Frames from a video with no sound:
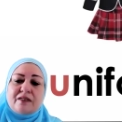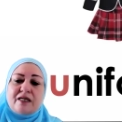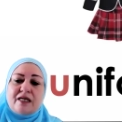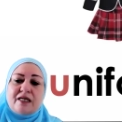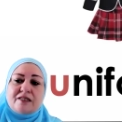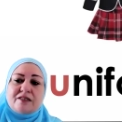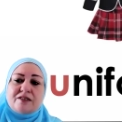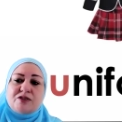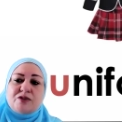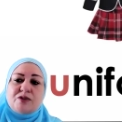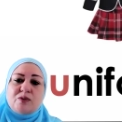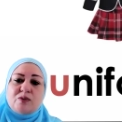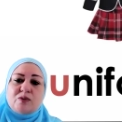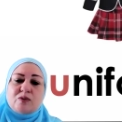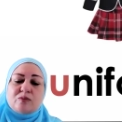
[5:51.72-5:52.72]
and
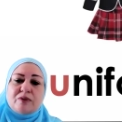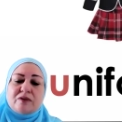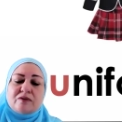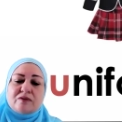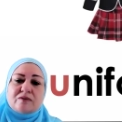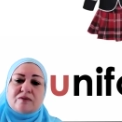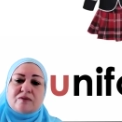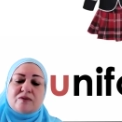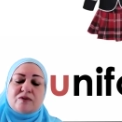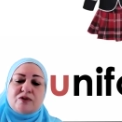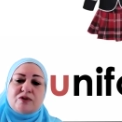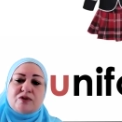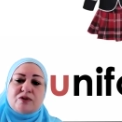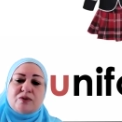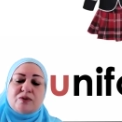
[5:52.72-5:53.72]
tube.
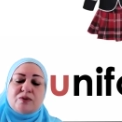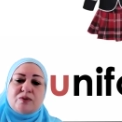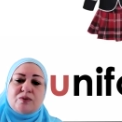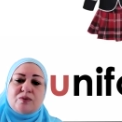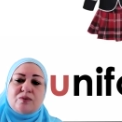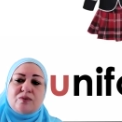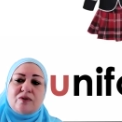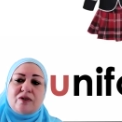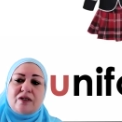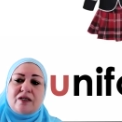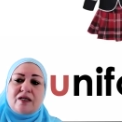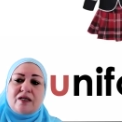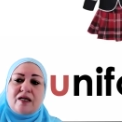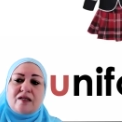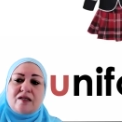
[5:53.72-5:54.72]
U
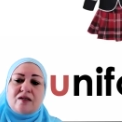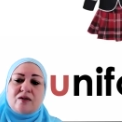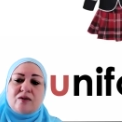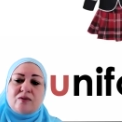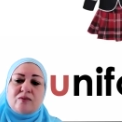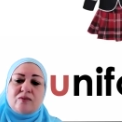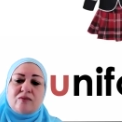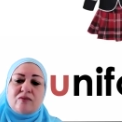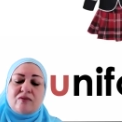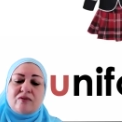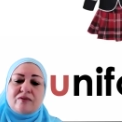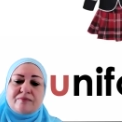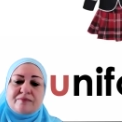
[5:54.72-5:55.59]
and U.